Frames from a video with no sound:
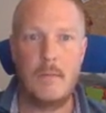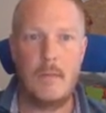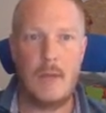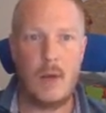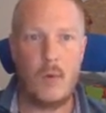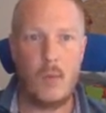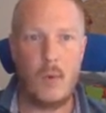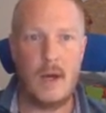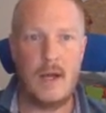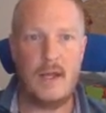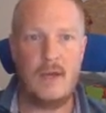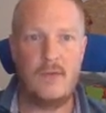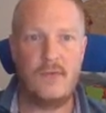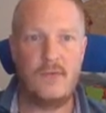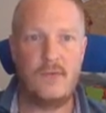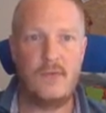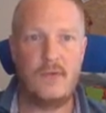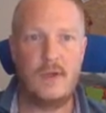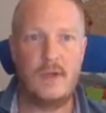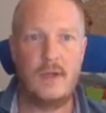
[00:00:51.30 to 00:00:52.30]
my
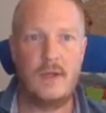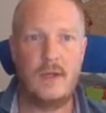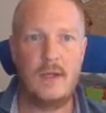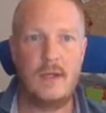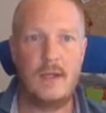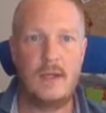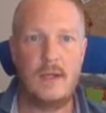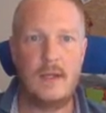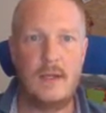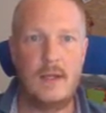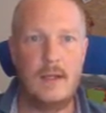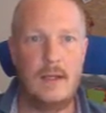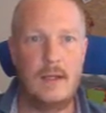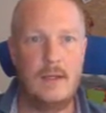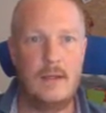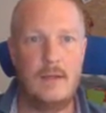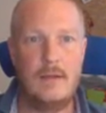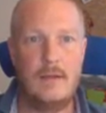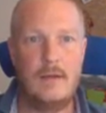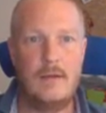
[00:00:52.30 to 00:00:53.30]
wife,
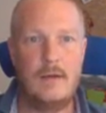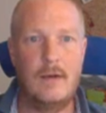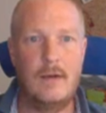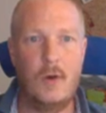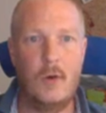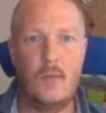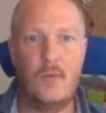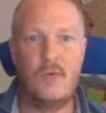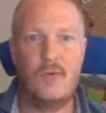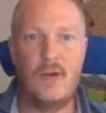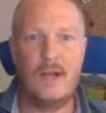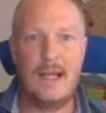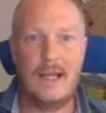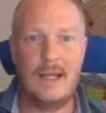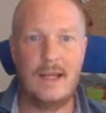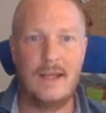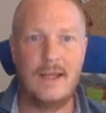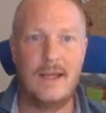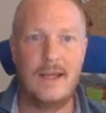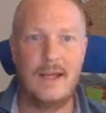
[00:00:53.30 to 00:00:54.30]
and
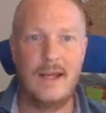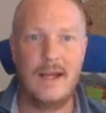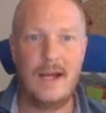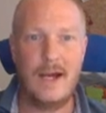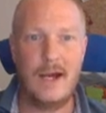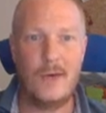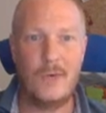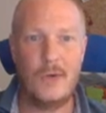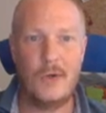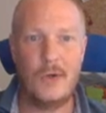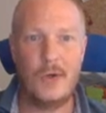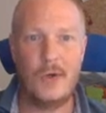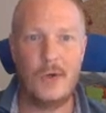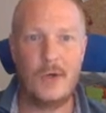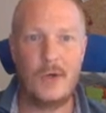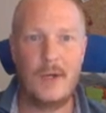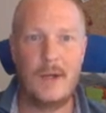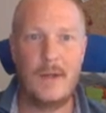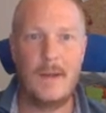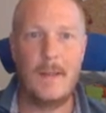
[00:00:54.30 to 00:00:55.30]
hopefully our
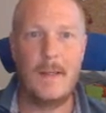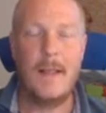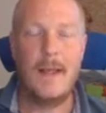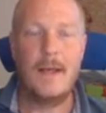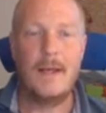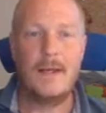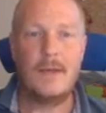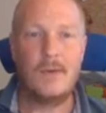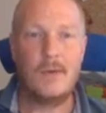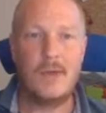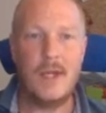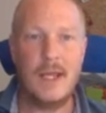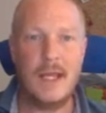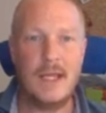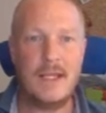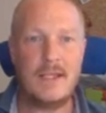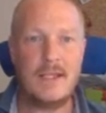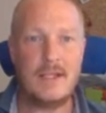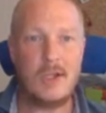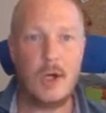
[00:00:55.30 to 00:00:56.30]
dog.
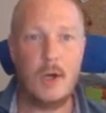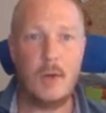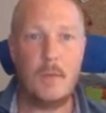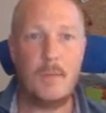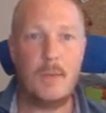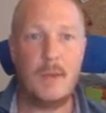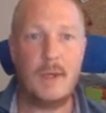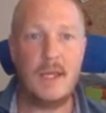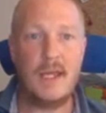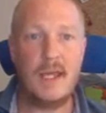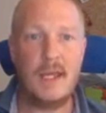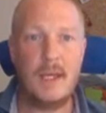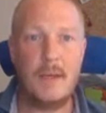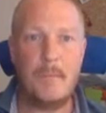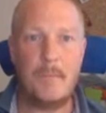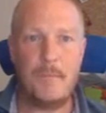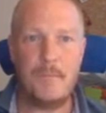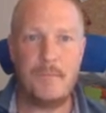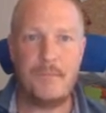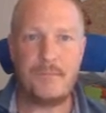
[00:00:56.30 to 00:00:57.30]
Today's topic
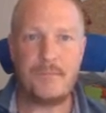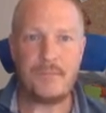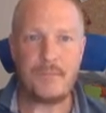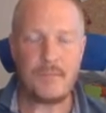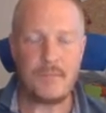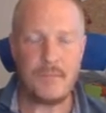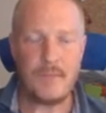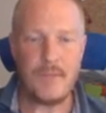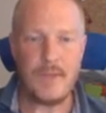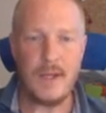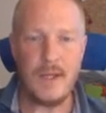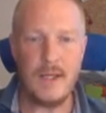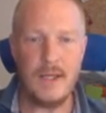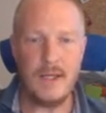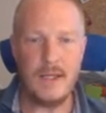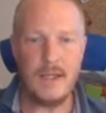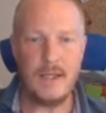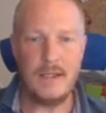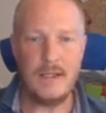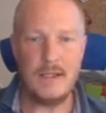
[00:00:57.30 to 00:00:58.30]

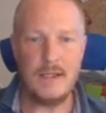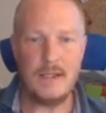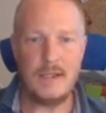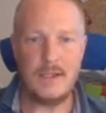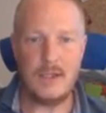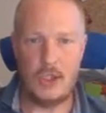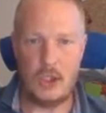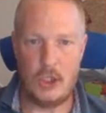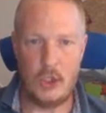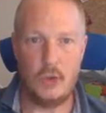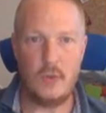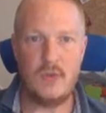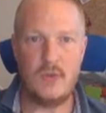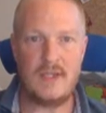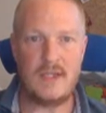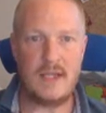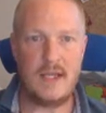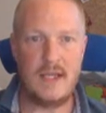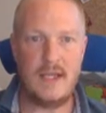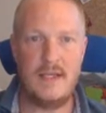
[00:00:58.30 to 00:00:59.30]
is
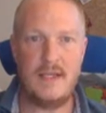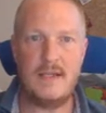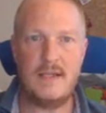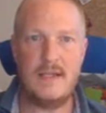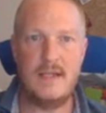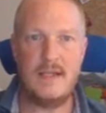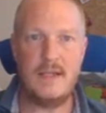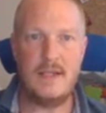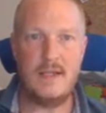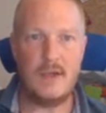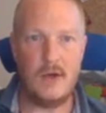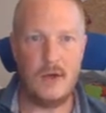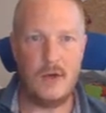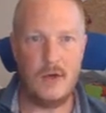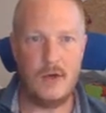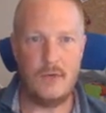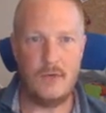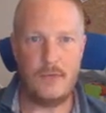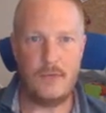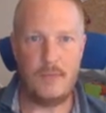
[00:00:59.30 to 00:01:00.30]
use cases
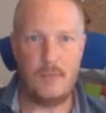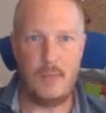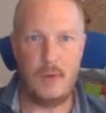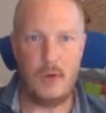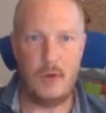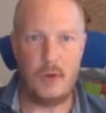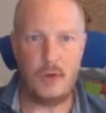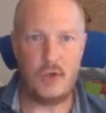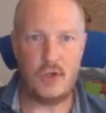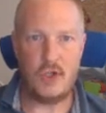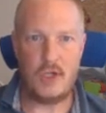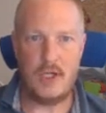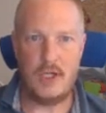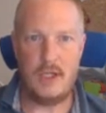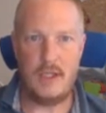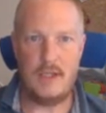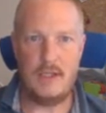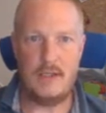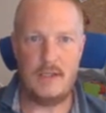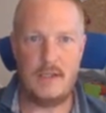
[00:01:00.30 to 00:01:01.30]
of
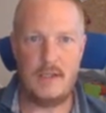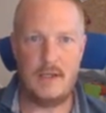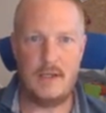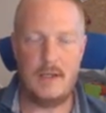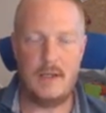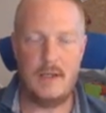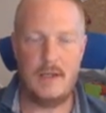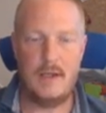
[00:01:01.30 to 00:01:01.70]
blockchains.